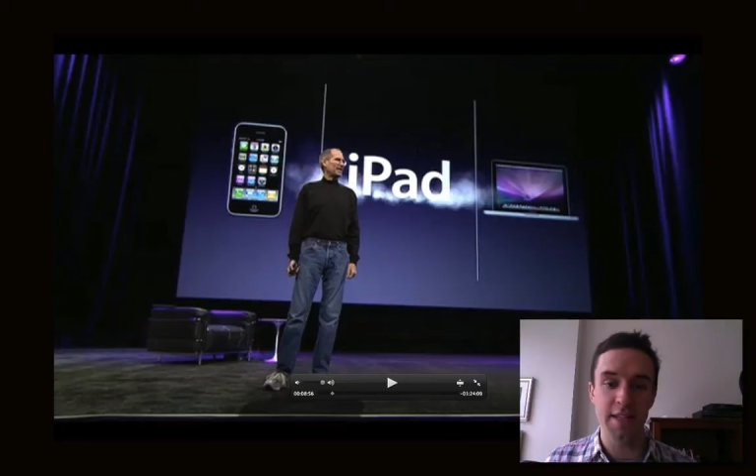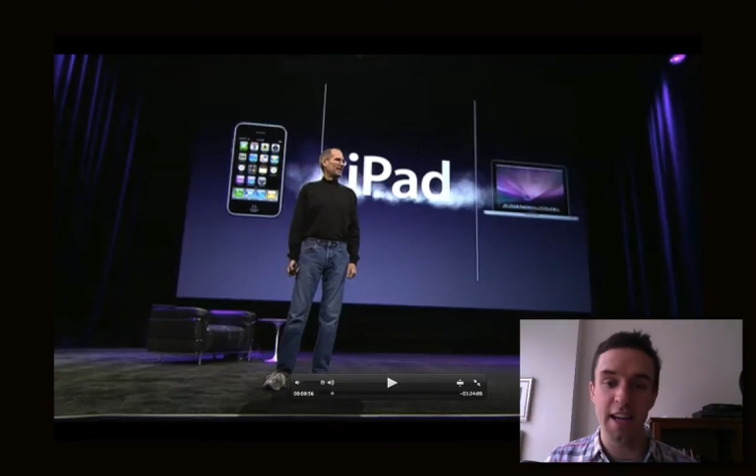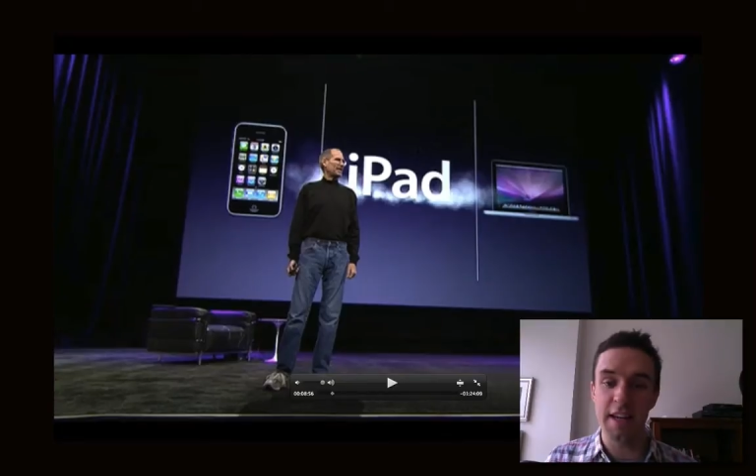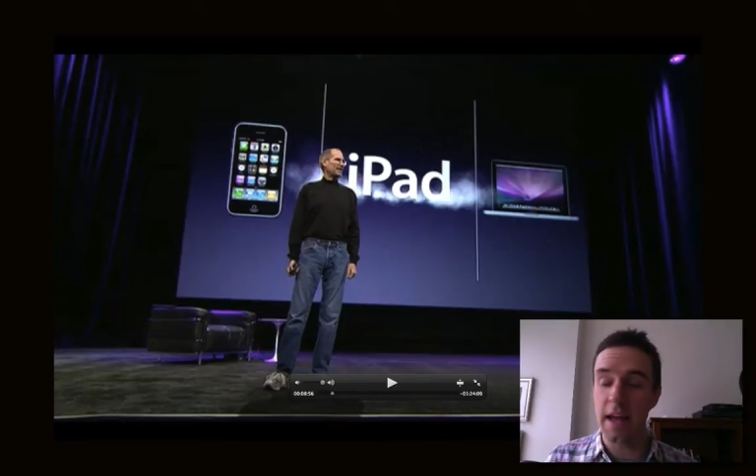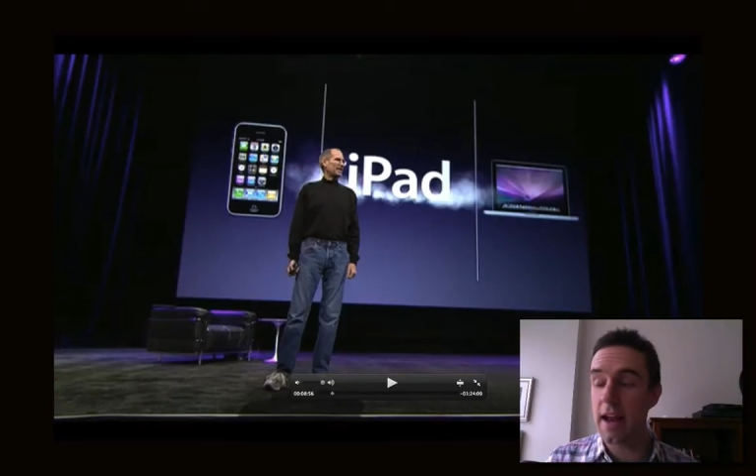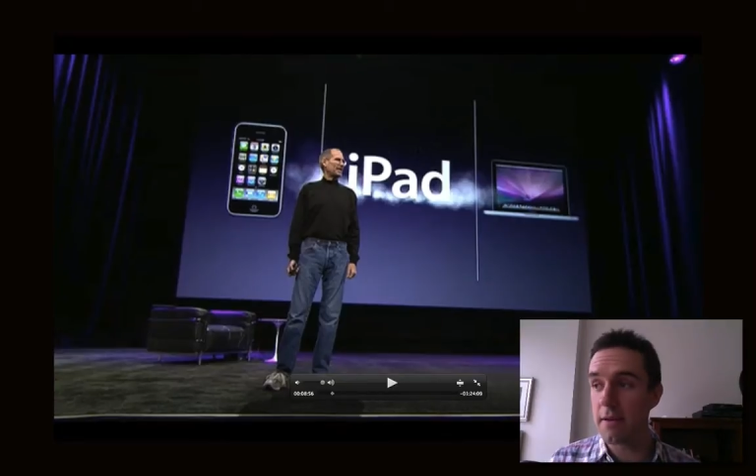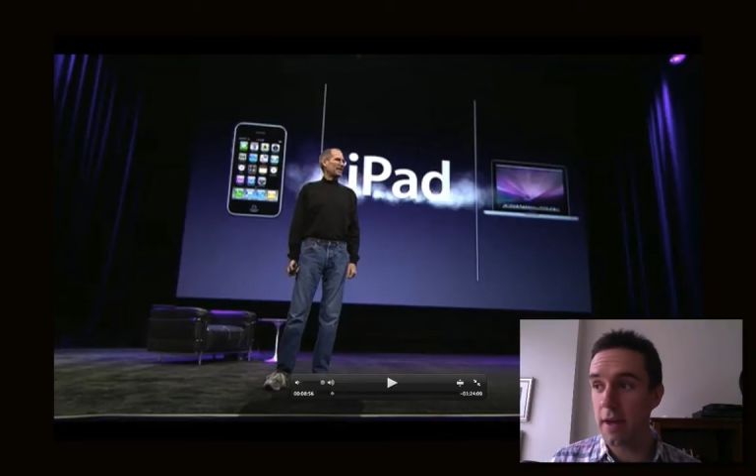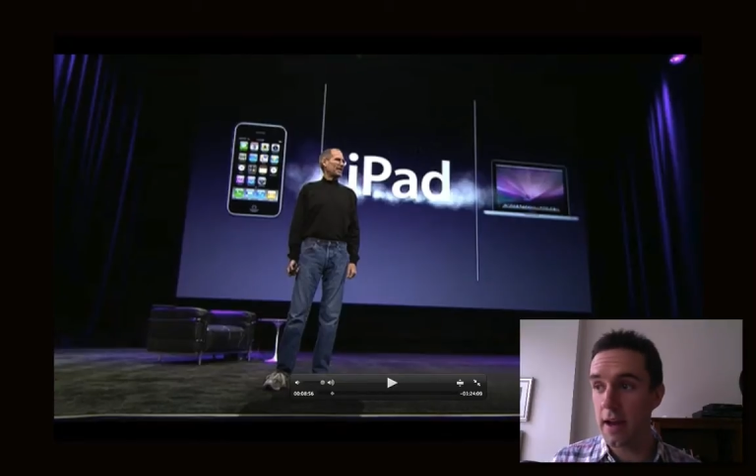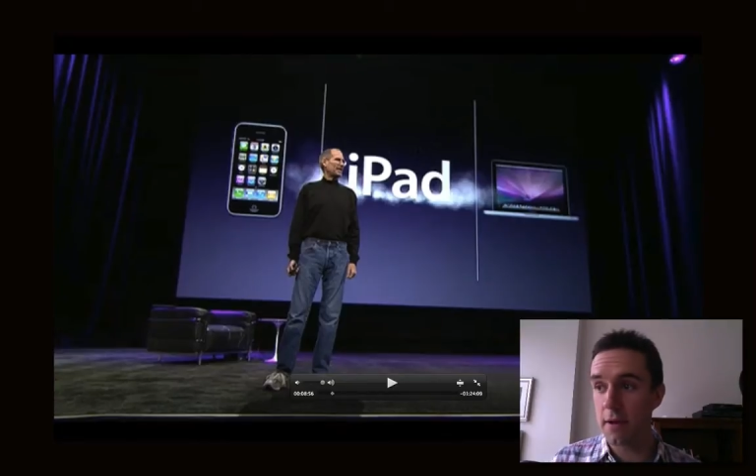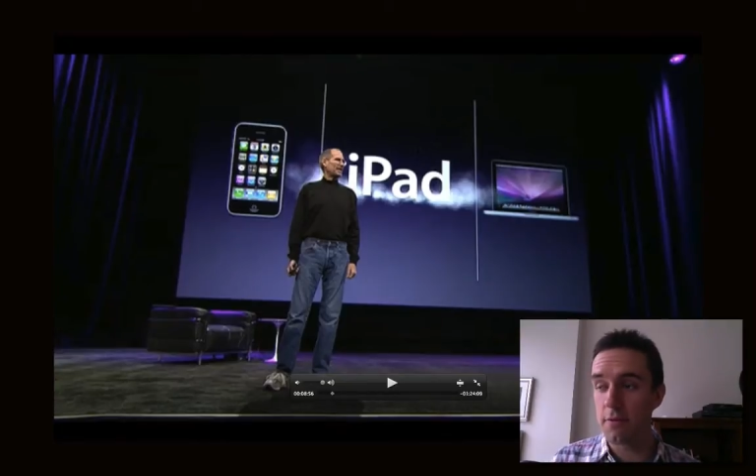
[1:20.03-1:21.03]
and
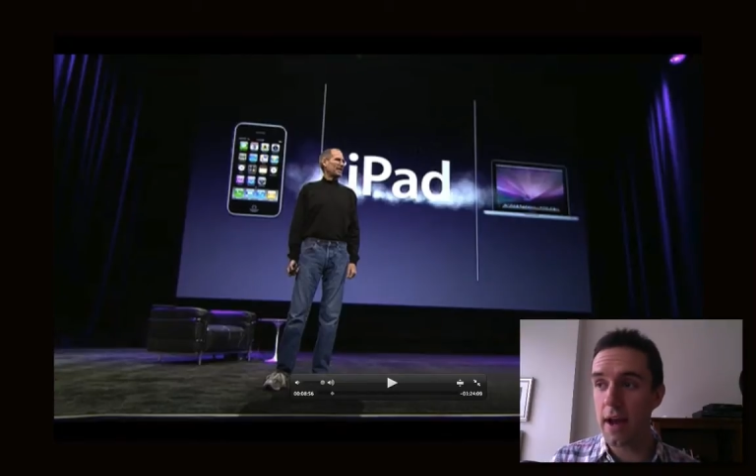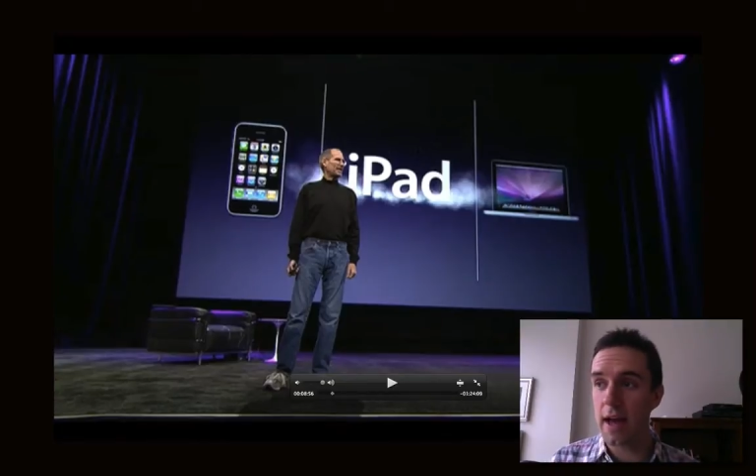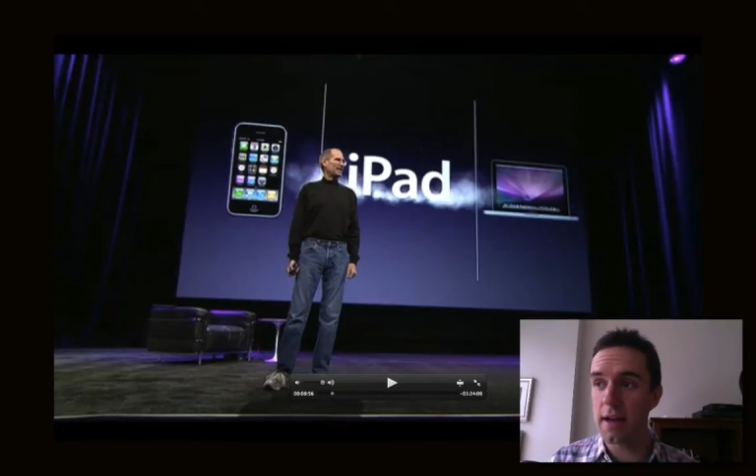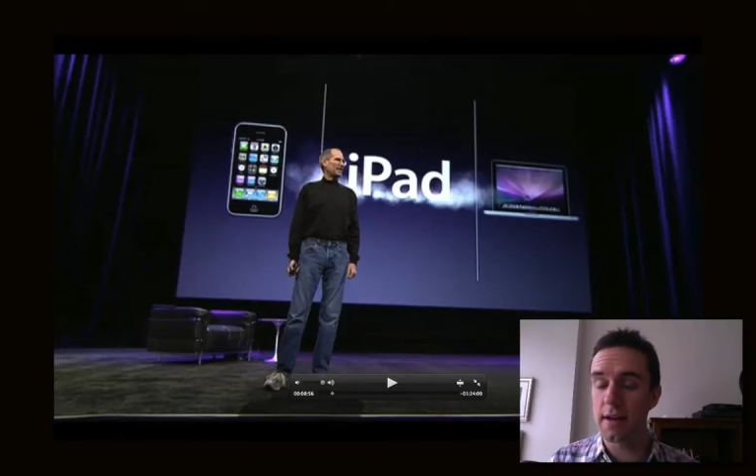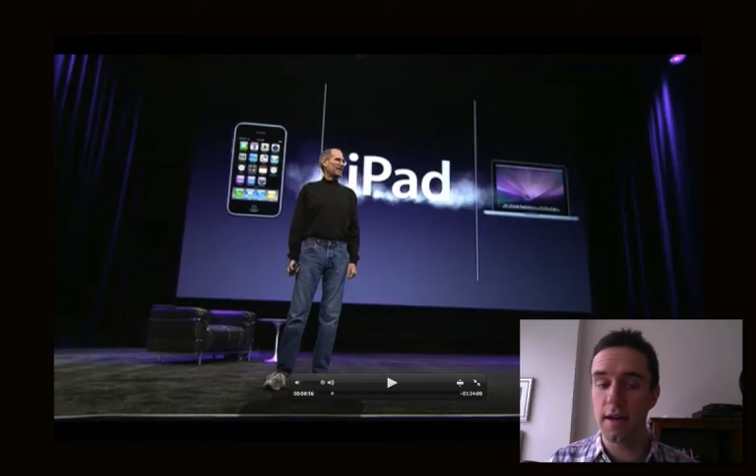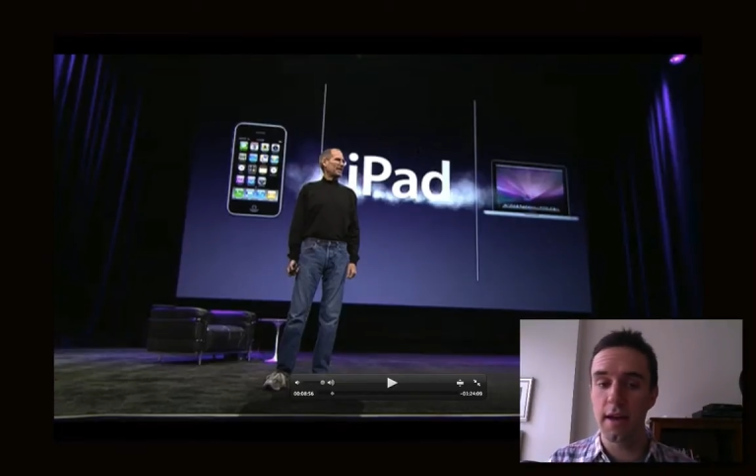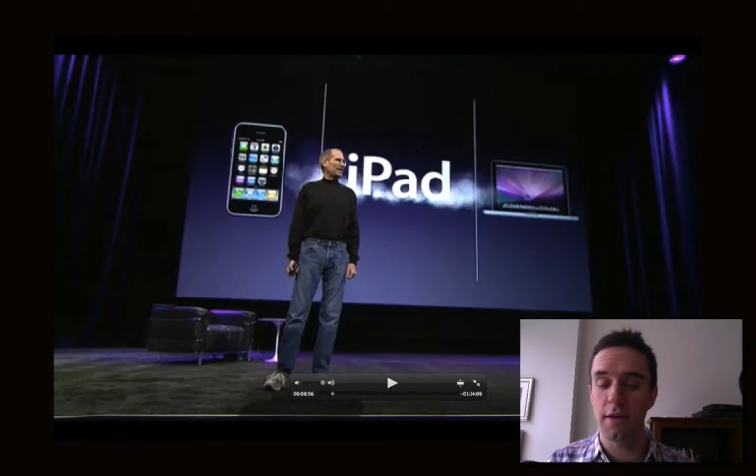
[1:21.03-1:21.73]
I read in